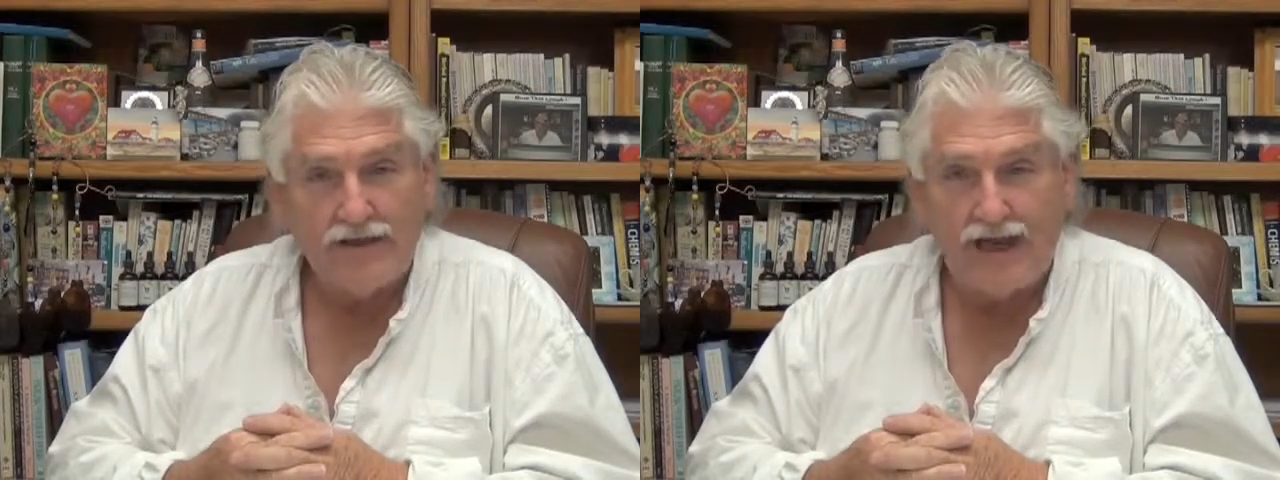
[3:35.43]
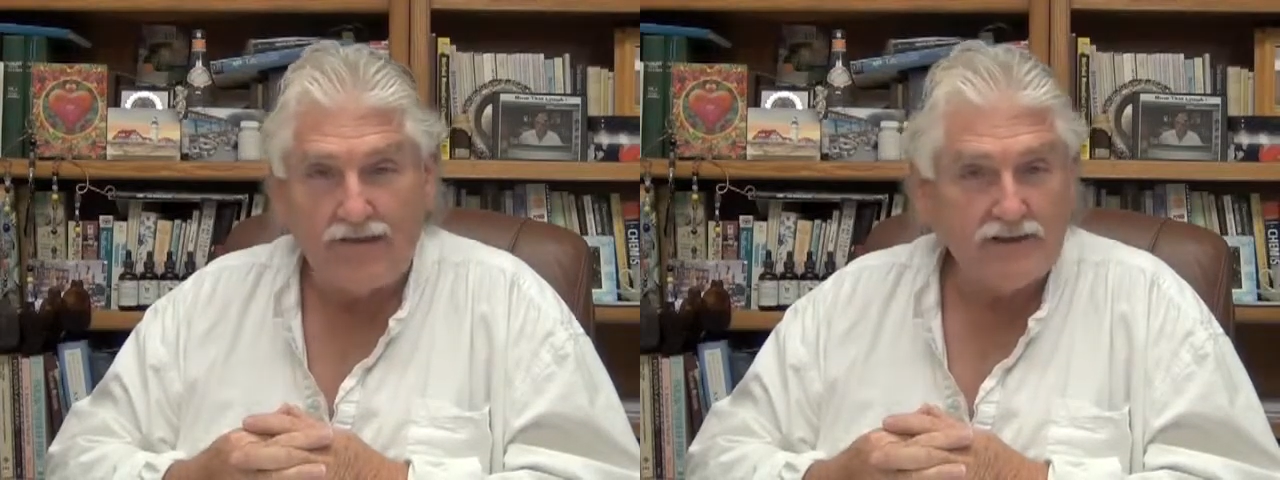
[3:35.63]

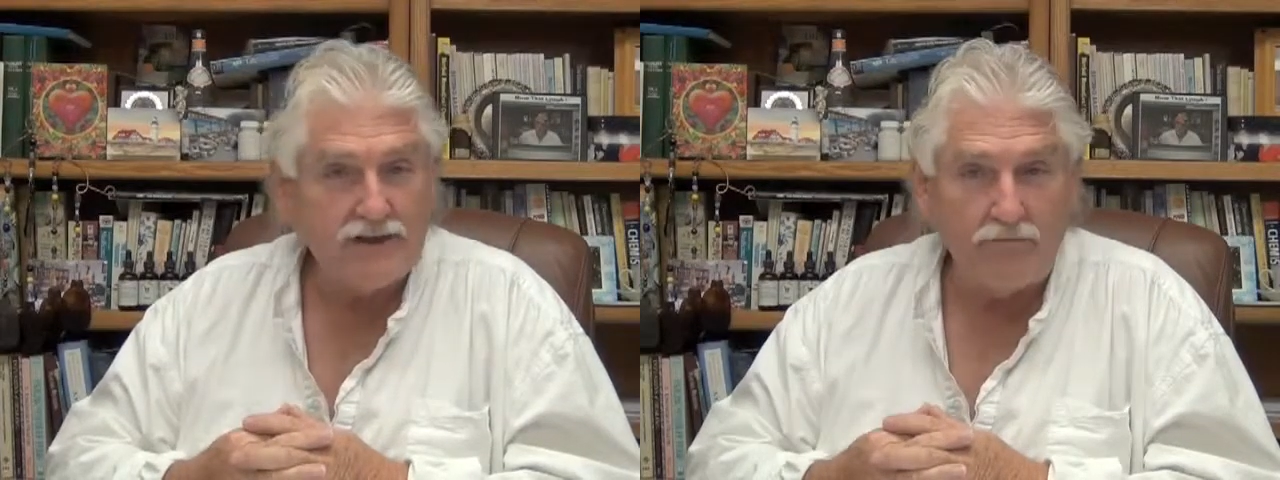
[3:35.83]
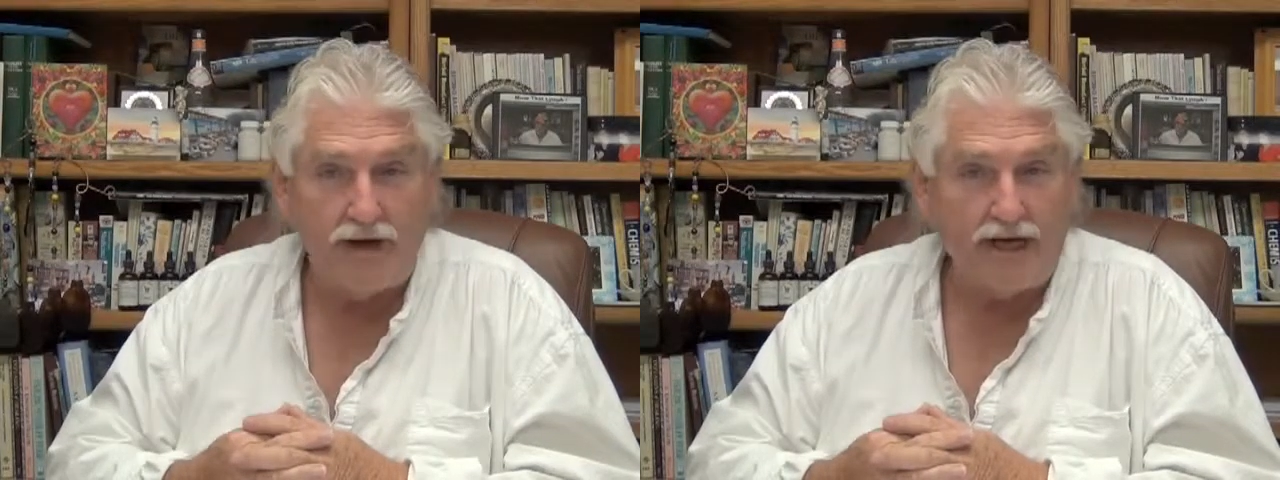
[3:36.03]
Now that
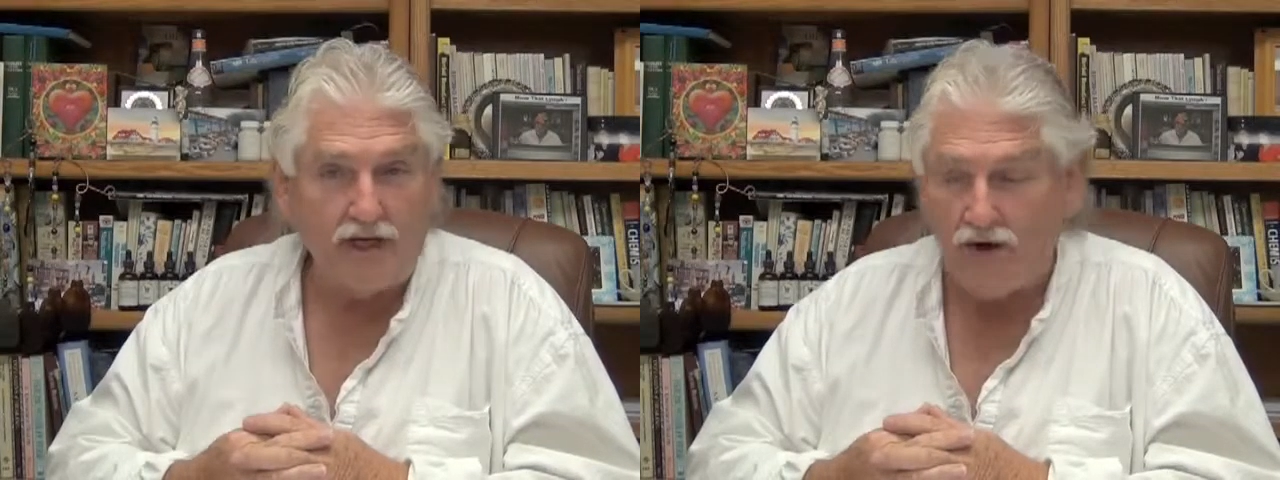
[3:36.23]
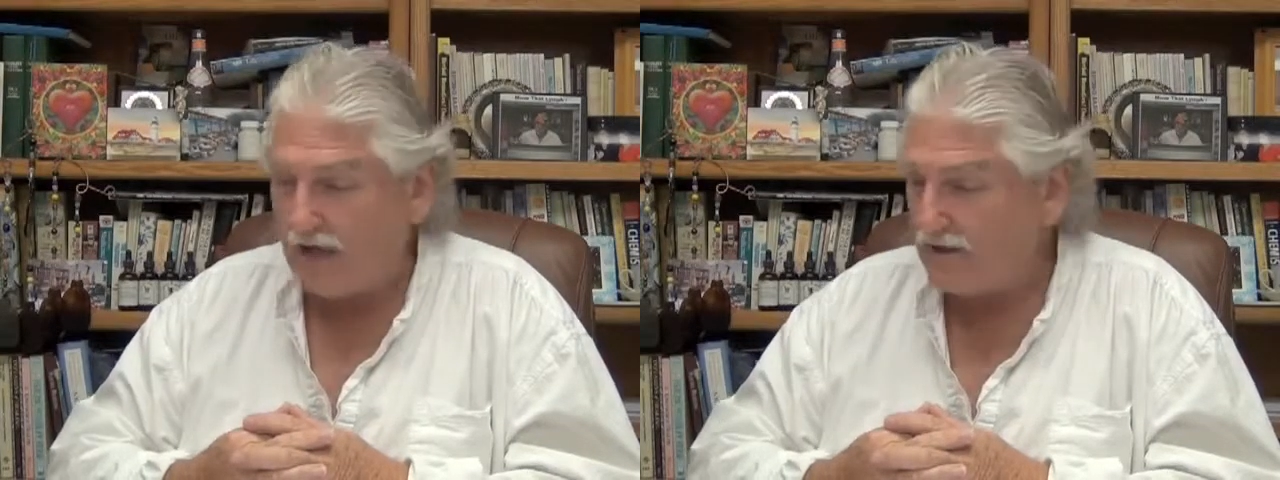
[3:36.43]
somebody
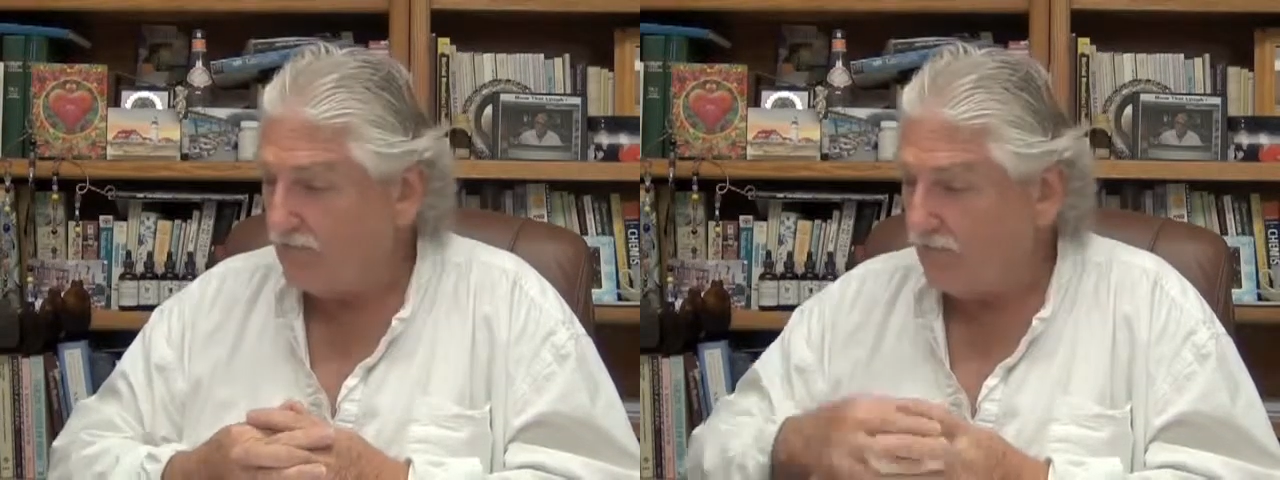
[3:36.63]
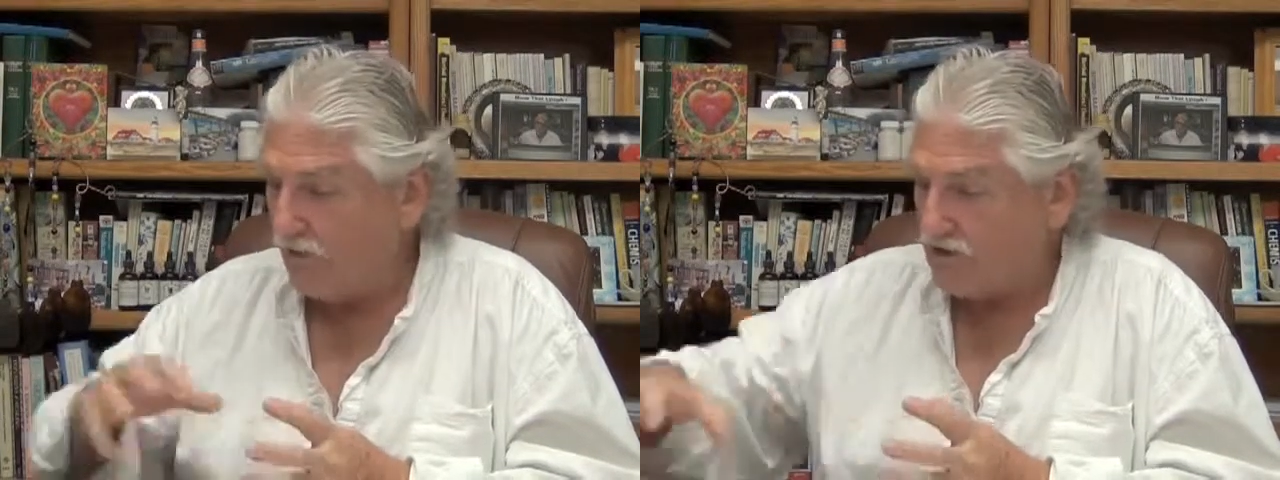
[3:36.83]
cracks
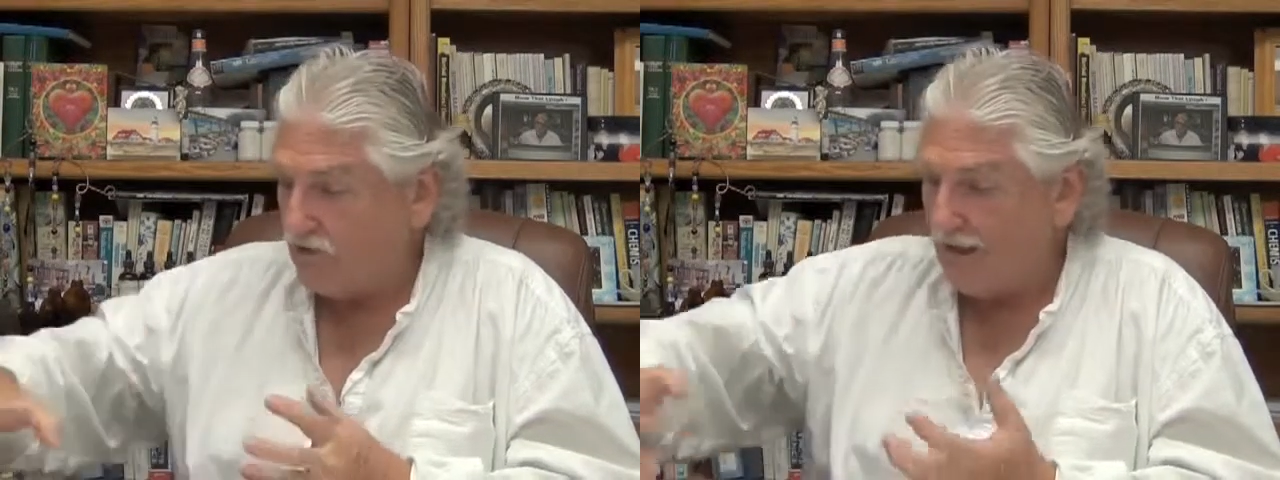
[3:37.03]
them for us,